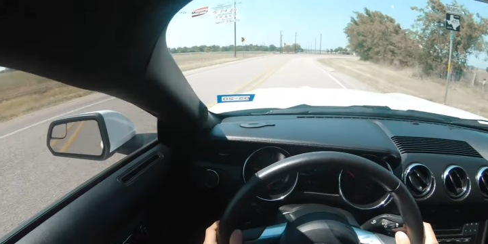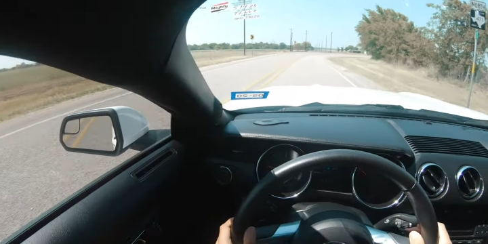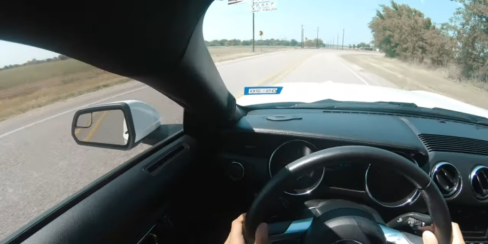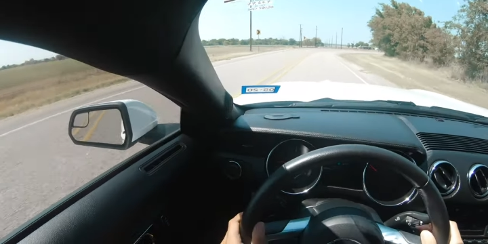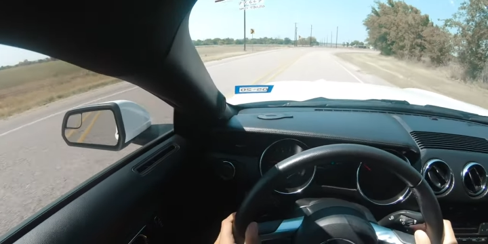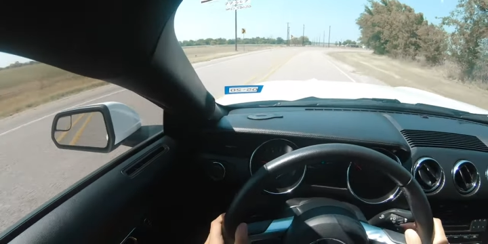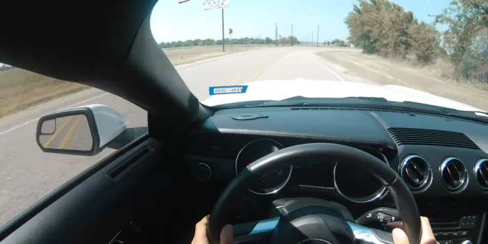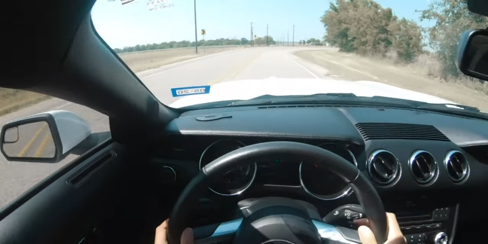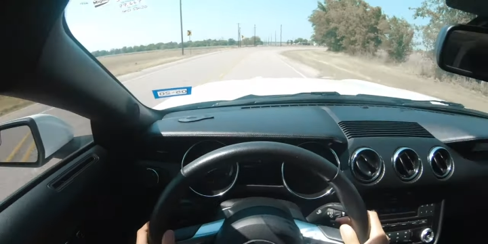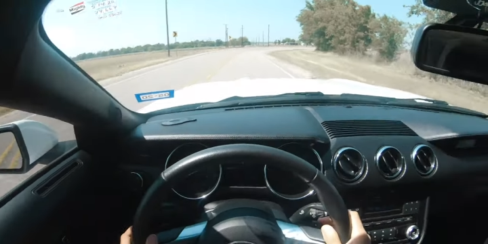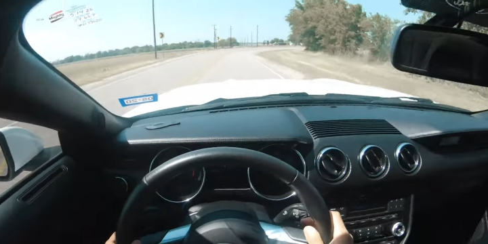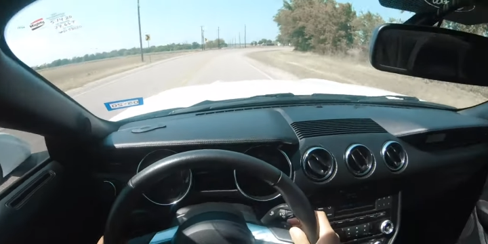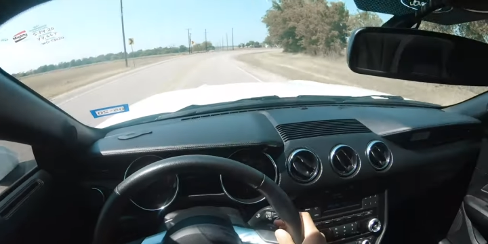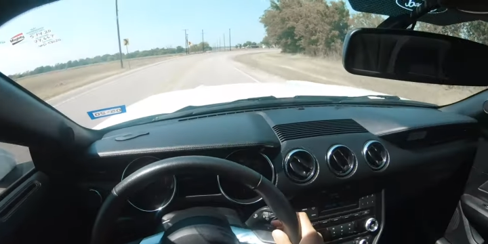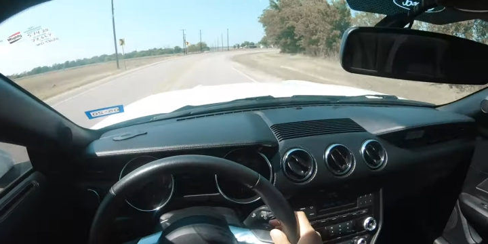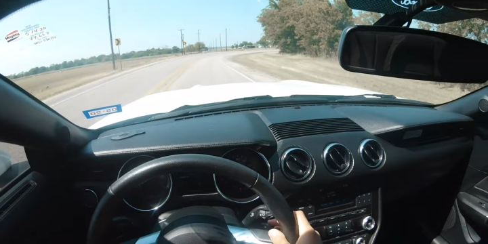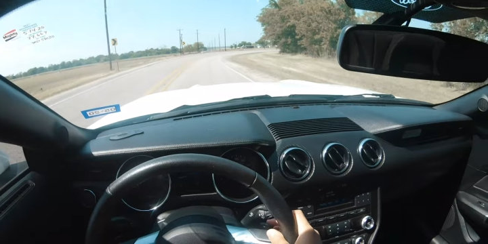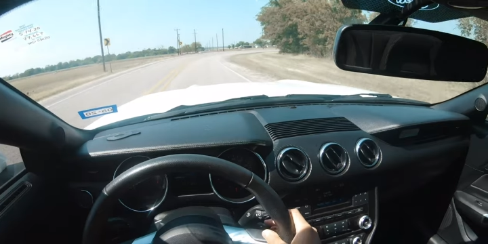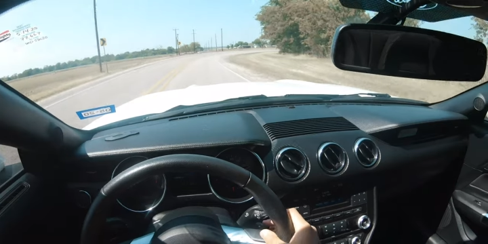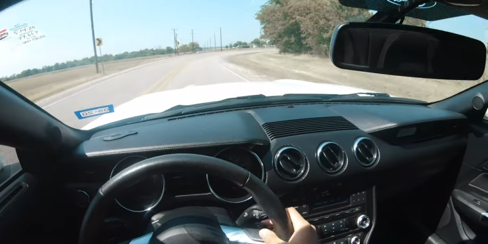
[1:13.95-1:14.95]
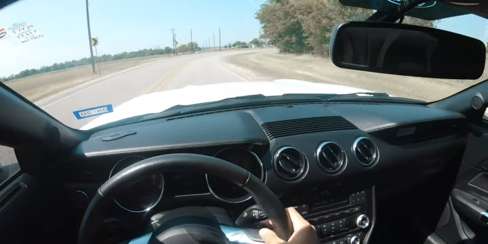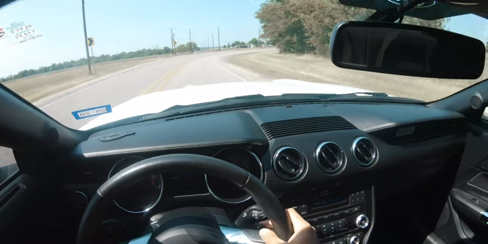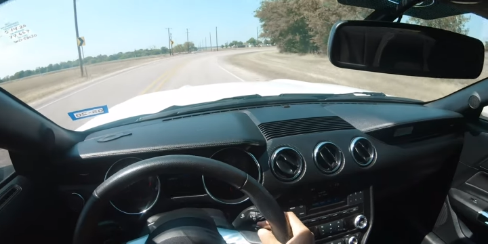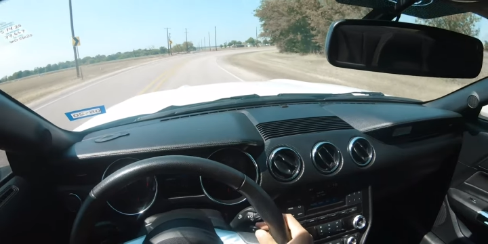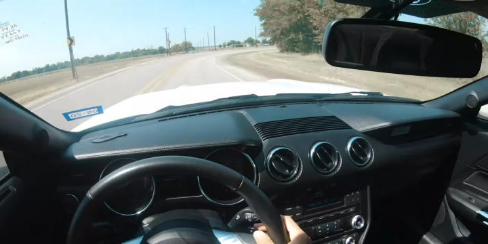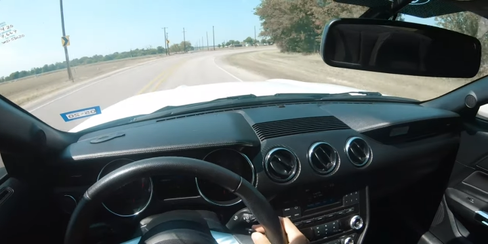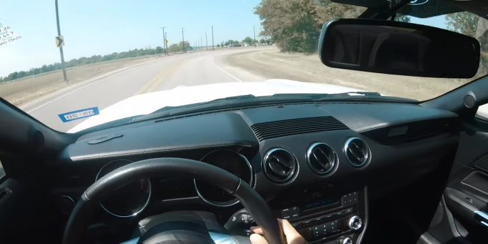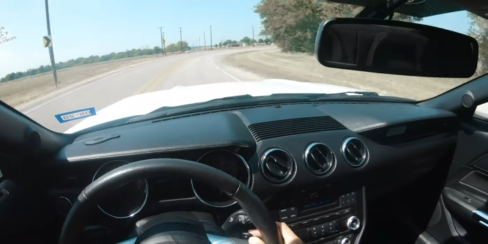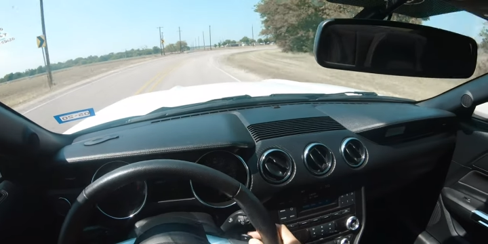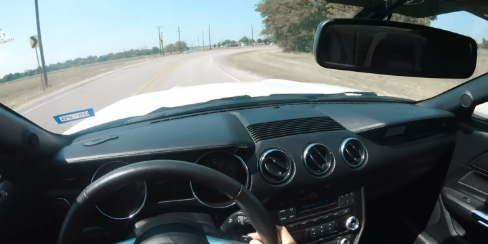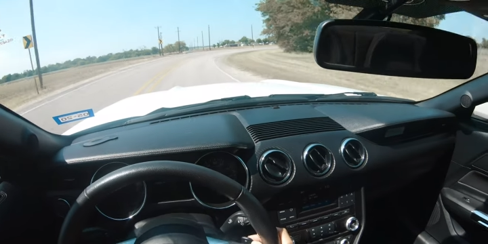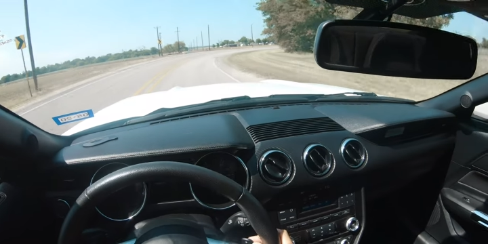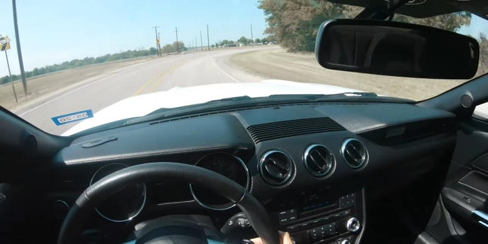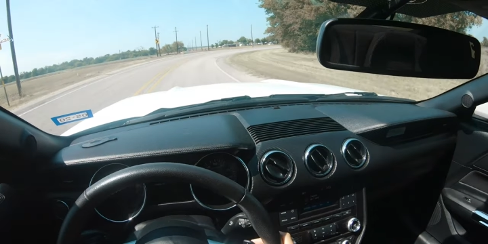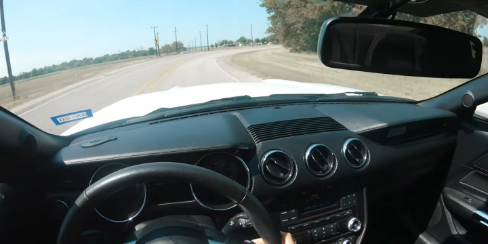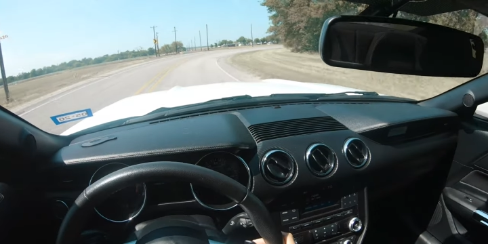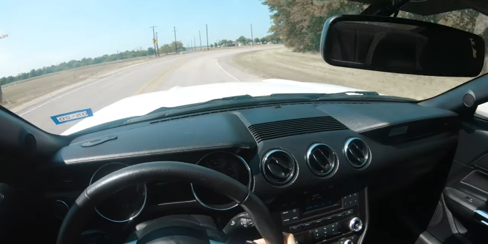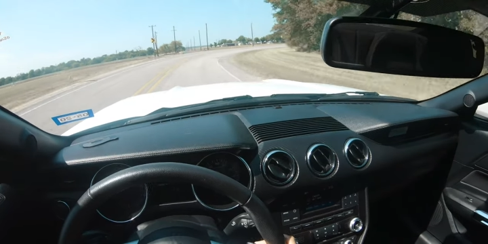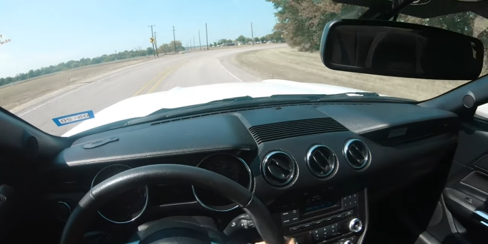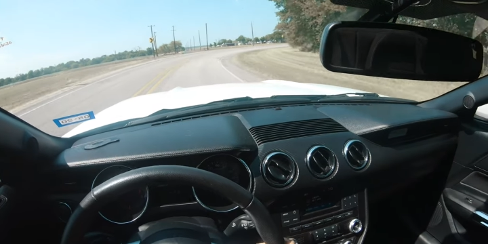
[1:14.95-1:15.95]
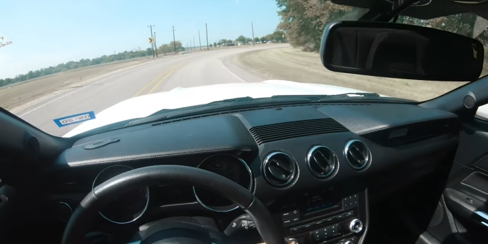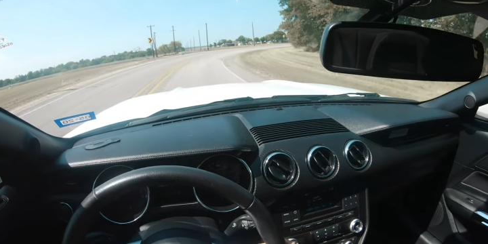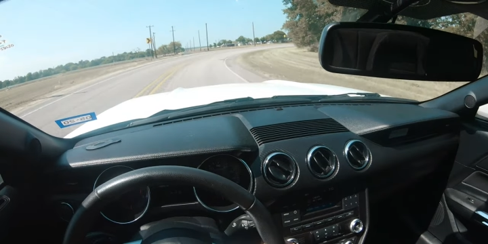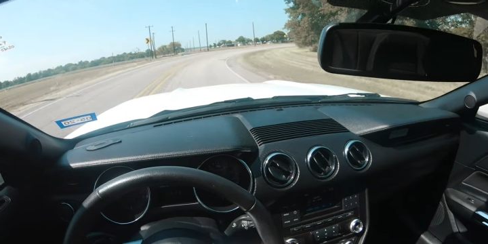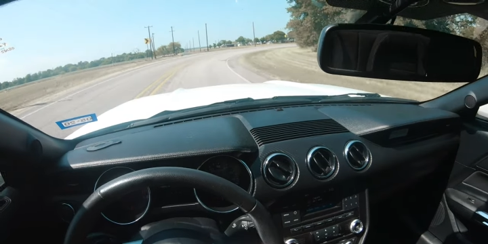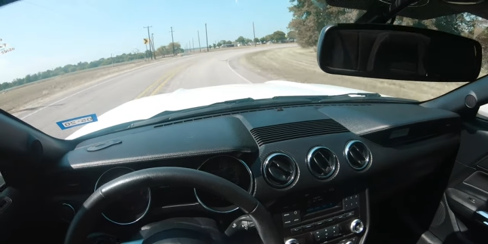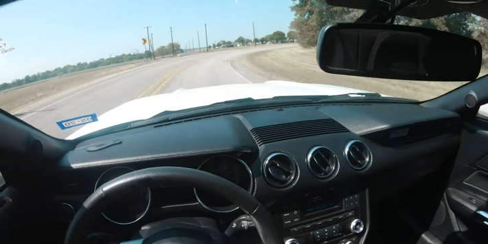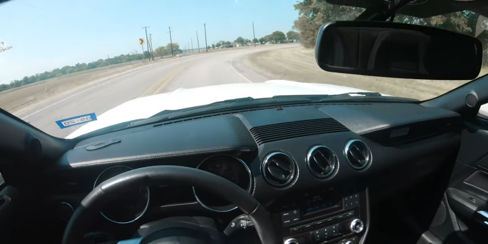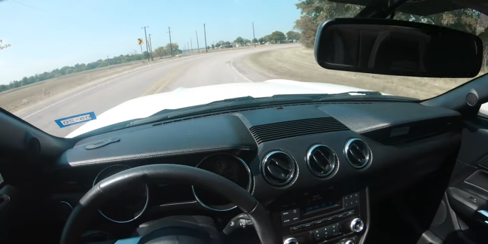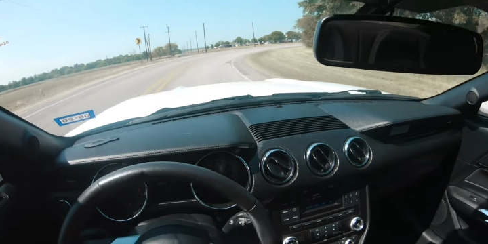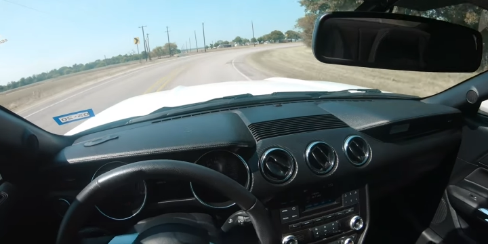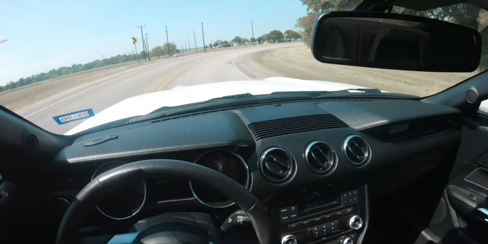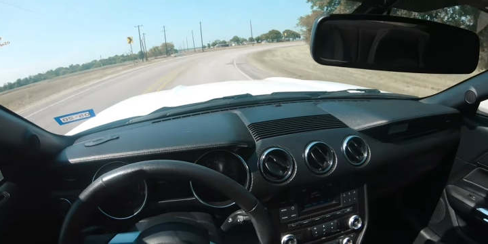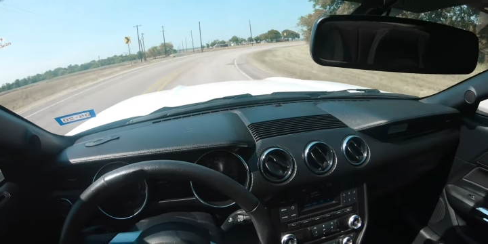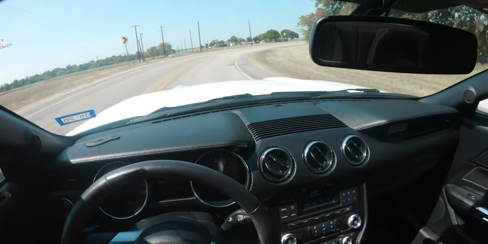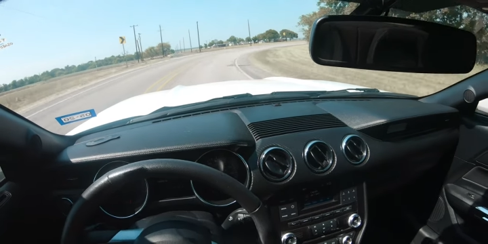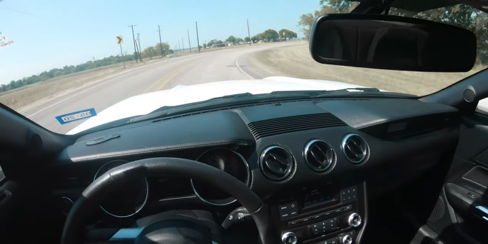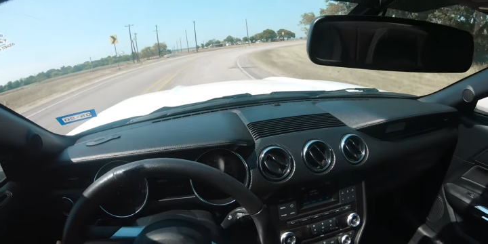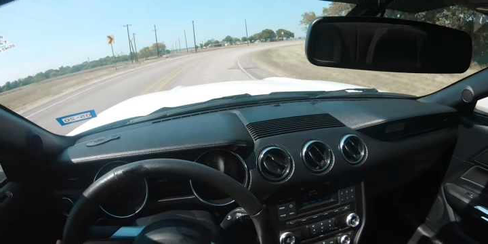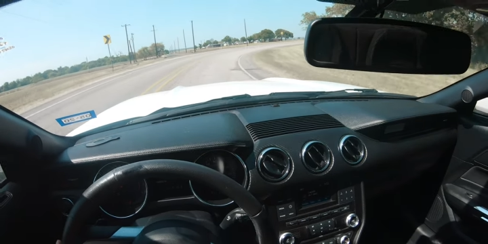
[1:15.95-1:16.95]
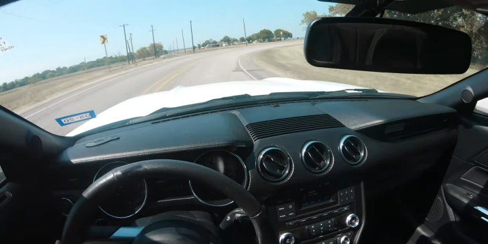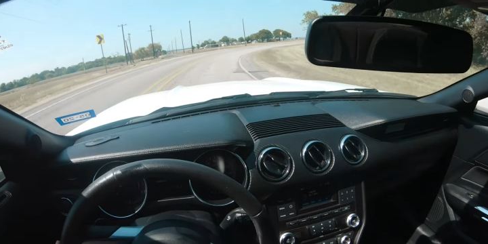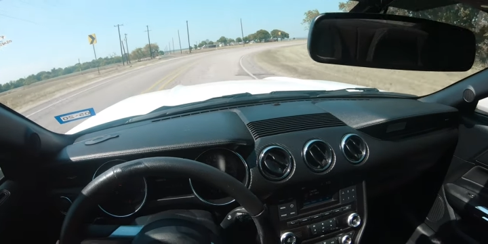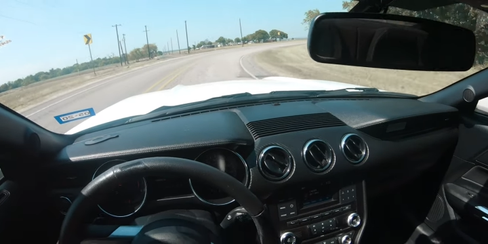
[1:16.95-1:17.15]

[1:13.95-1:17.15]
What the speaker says: [unreadable: no face in view]